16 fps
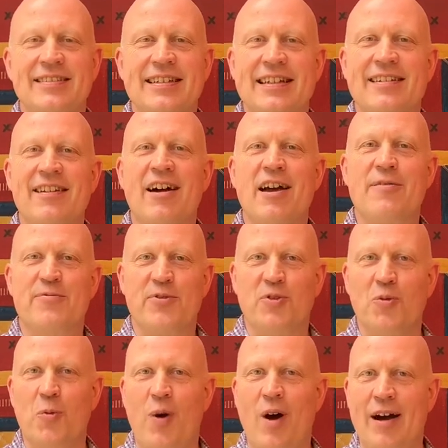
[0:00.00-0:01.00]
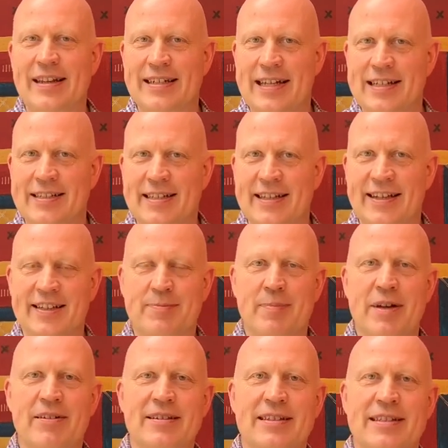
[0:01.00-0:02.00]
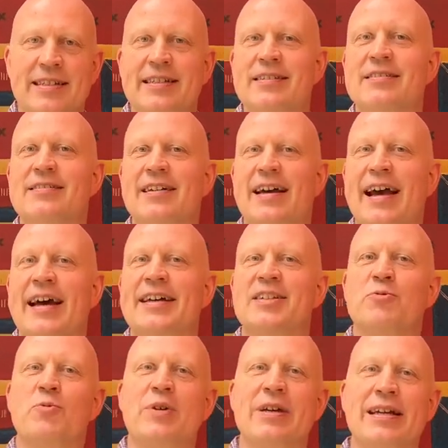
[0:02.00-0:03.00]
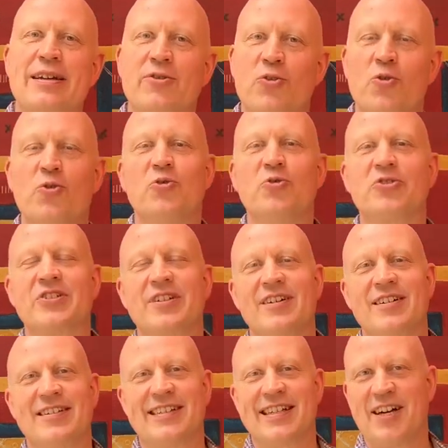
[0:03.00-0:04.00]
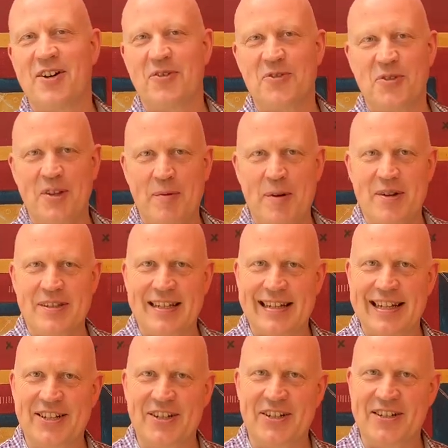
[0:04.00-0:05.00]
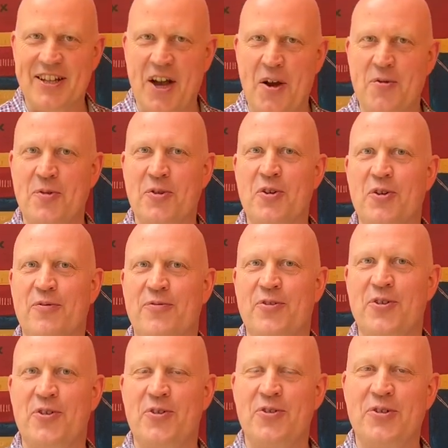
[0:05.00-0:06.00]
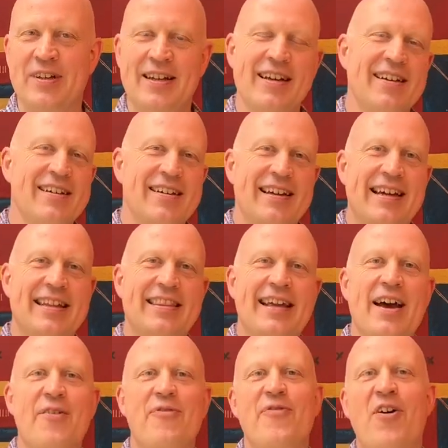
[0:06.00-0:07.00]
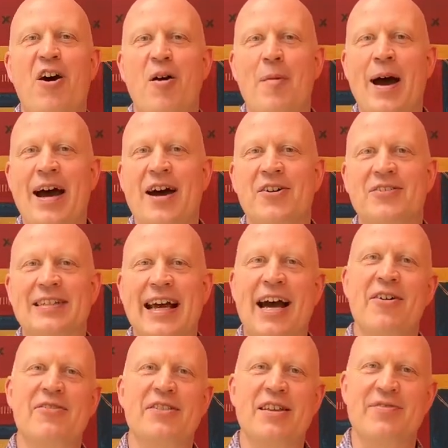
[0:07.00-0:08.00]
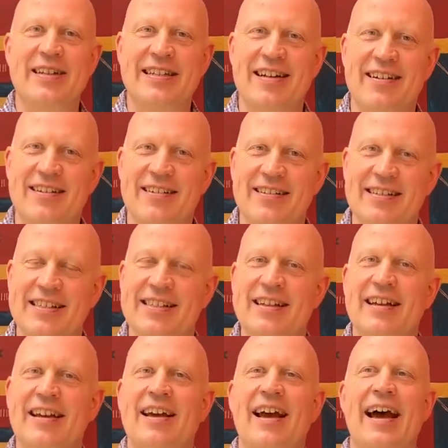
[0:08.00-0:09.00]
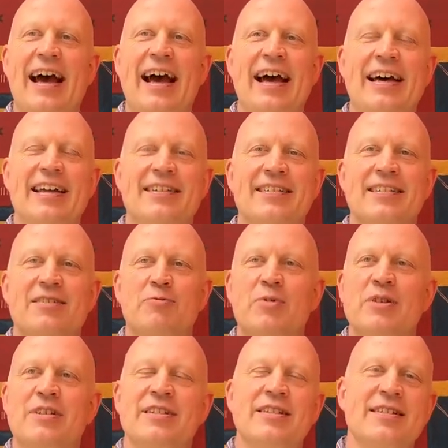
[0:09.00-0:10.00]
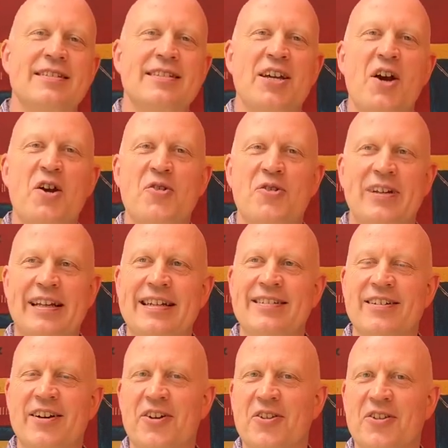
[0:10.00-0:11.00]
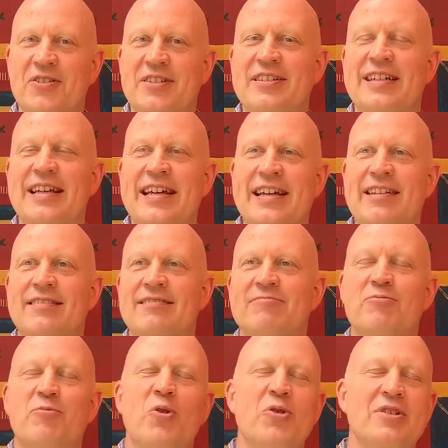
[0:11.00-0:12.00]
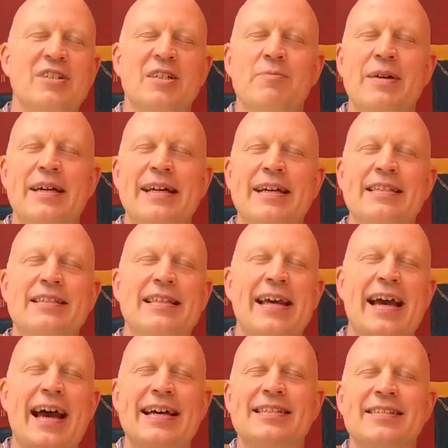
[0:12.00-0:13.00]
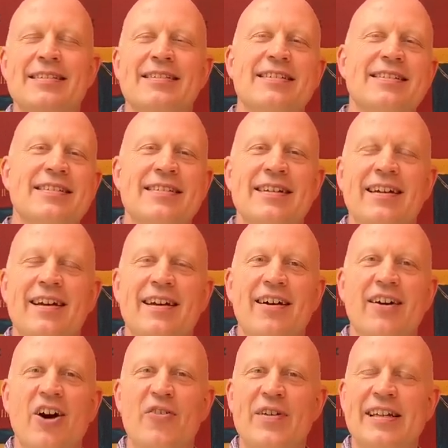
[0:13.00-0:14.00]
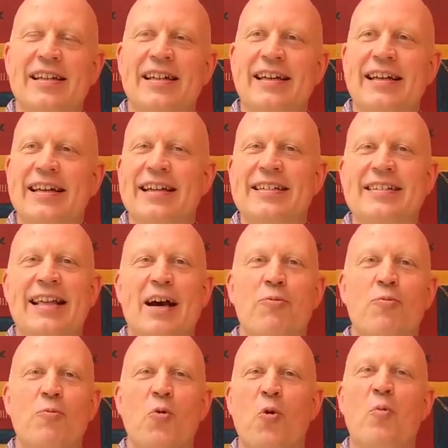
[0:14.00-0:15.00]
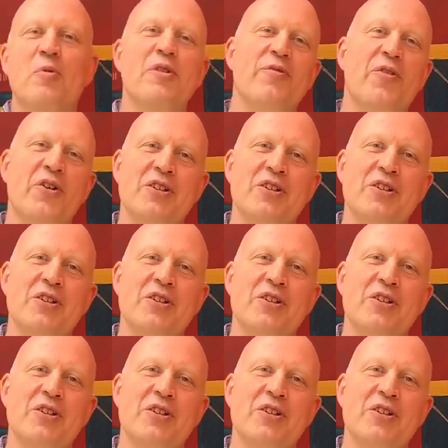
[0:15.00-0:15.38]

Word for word: delightful wine tasting experiences as we gorged ourselves on the most delicious home cooked food in their farmhouse out in the vineyards and were just totally indulged in what to me is the essence of Italy. It's that warmth of